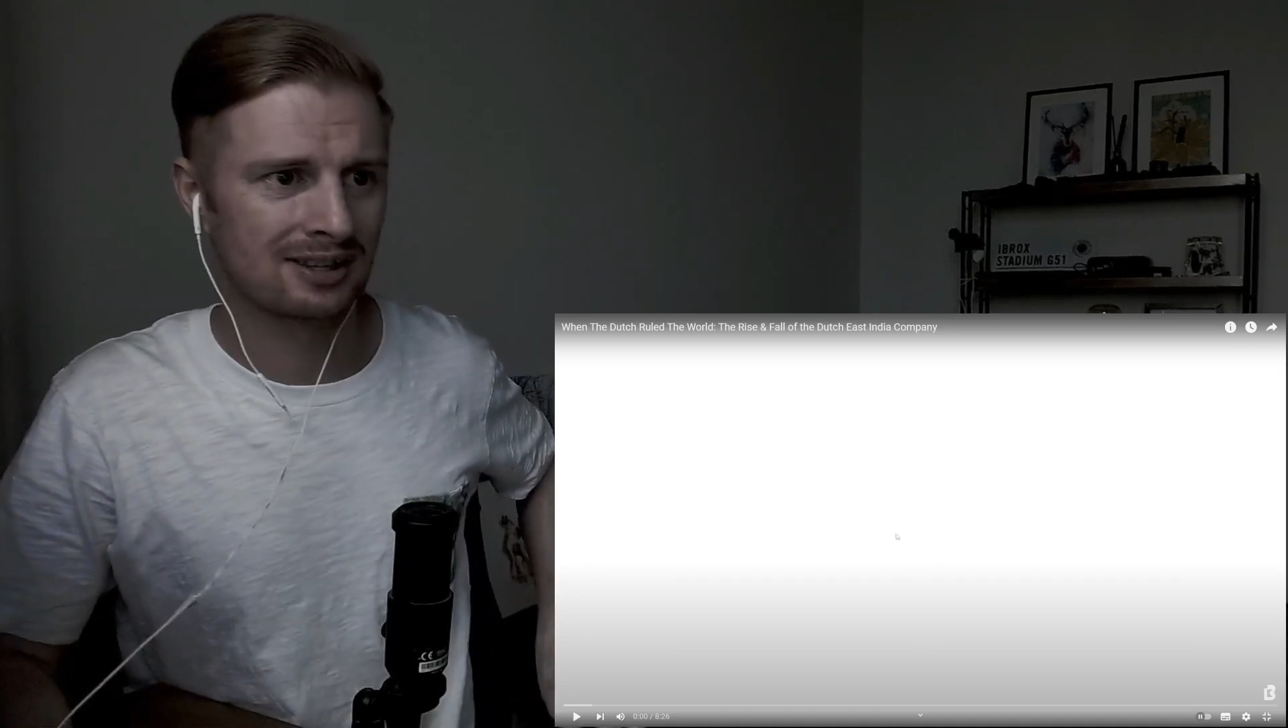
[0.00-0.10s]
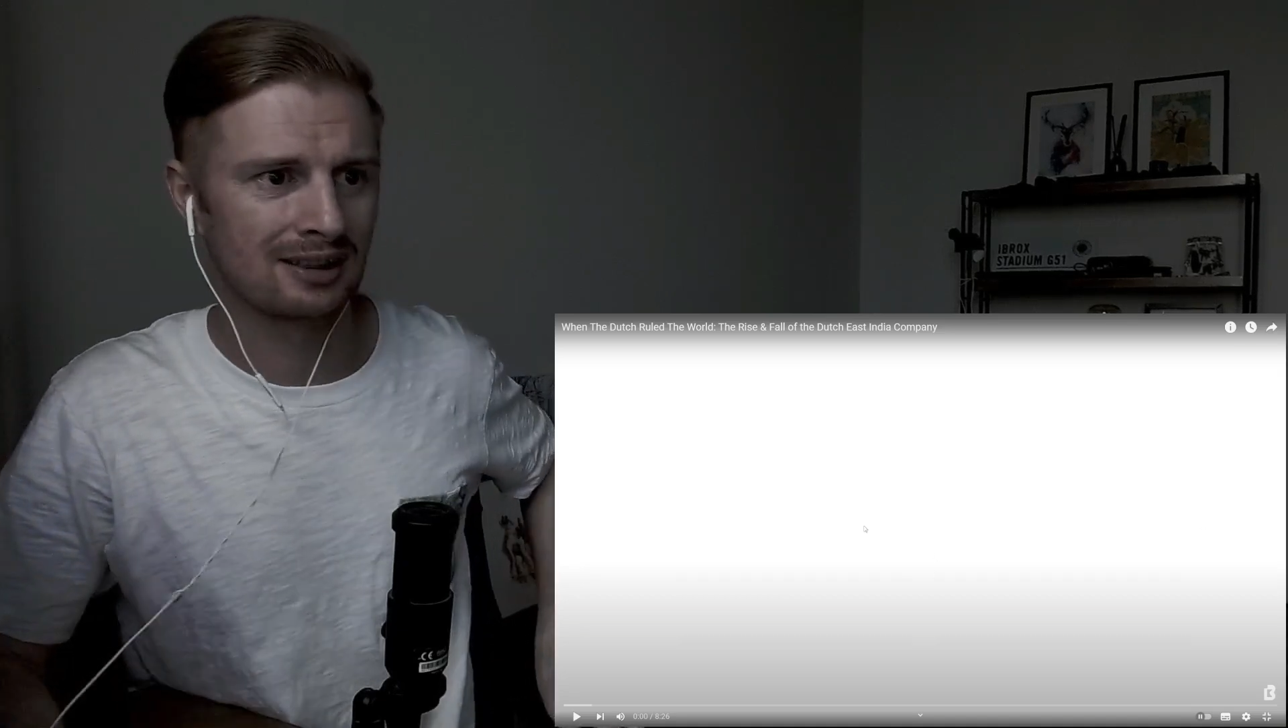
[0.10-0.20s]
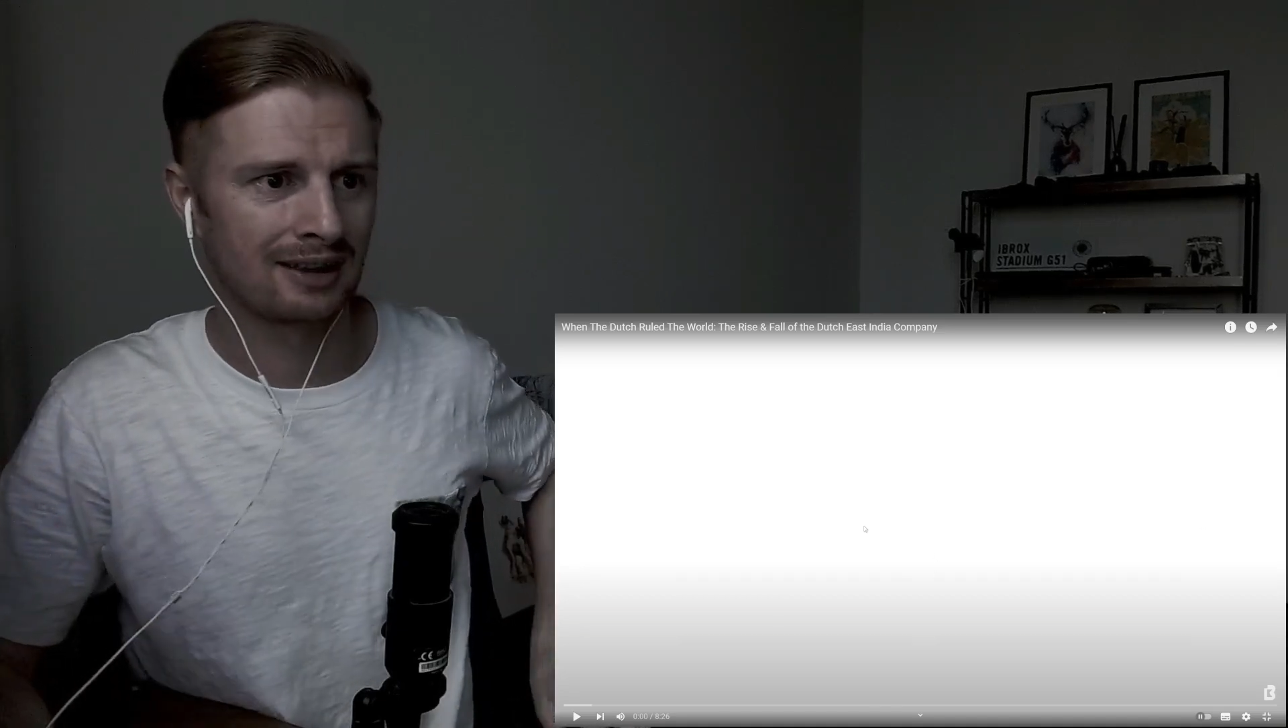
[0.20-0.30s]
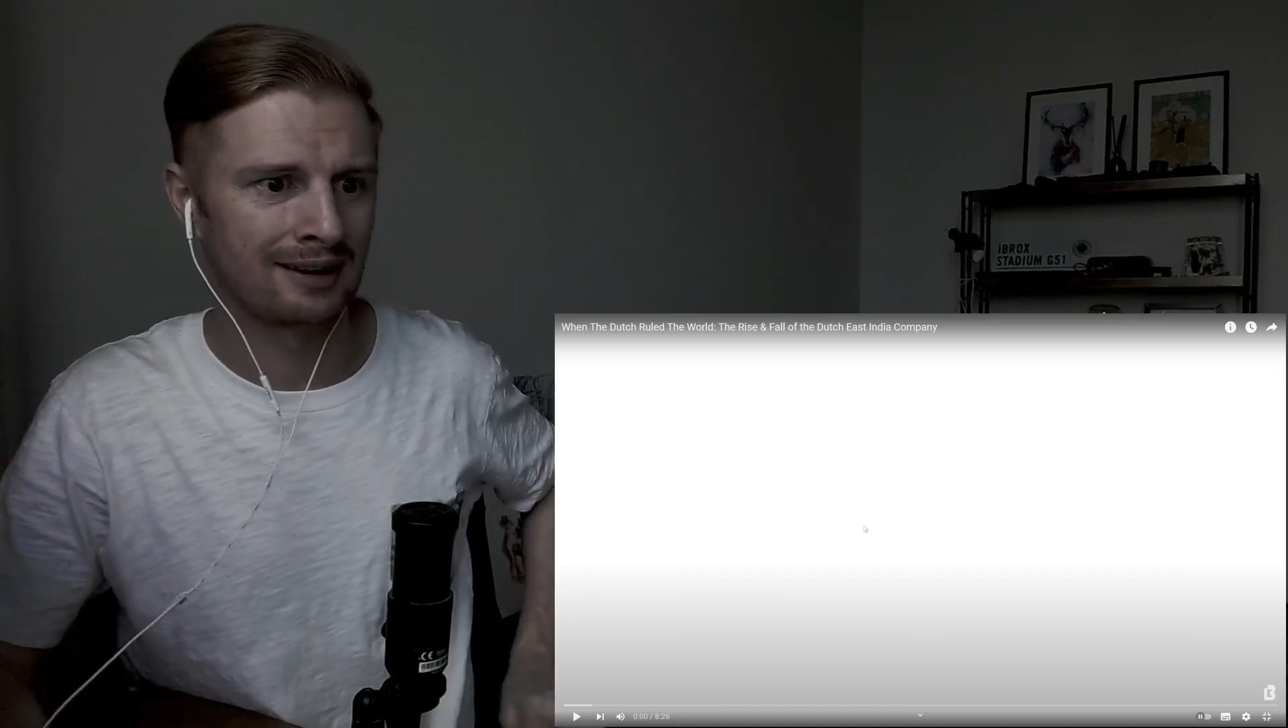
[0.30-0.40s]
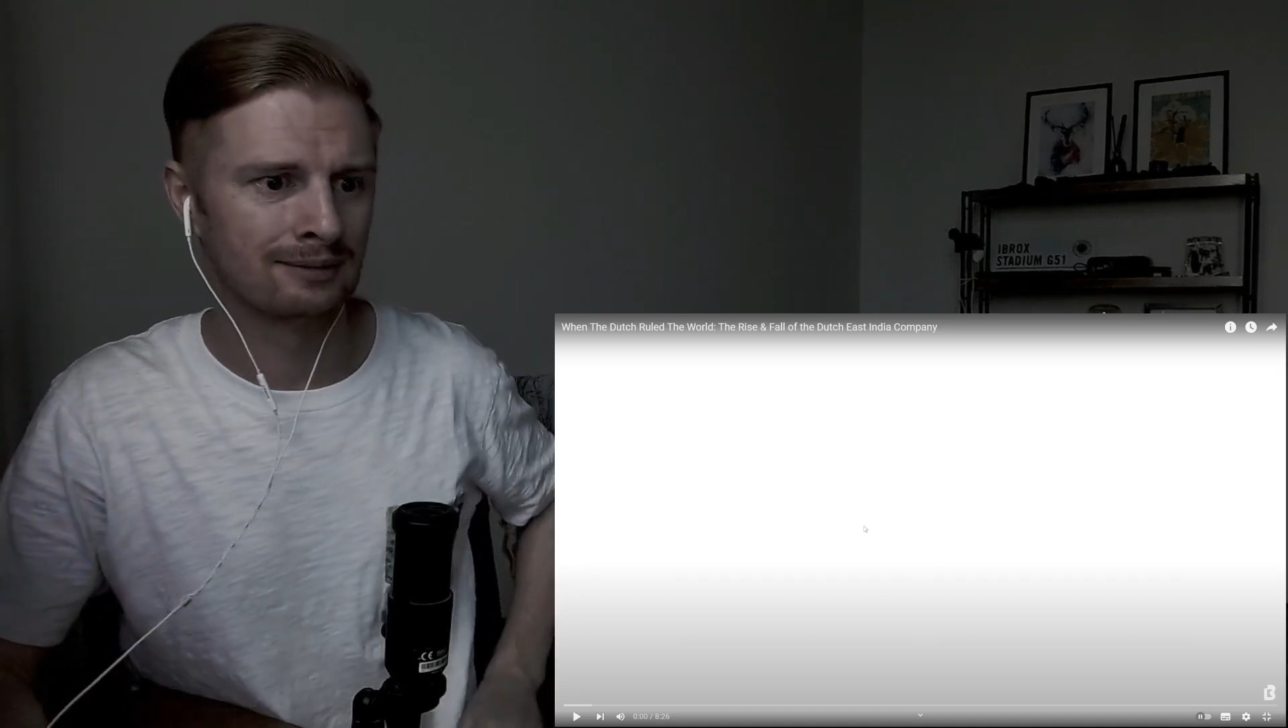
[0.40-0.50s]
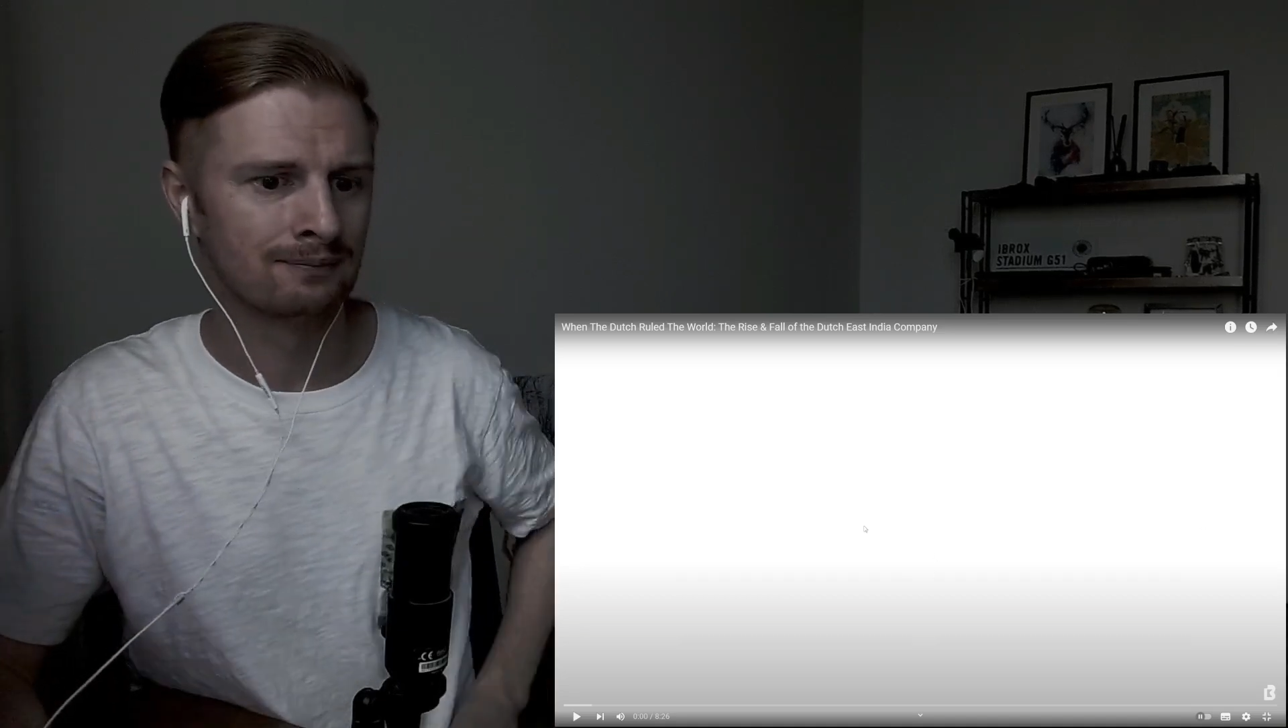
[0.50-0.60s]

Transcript: to learn.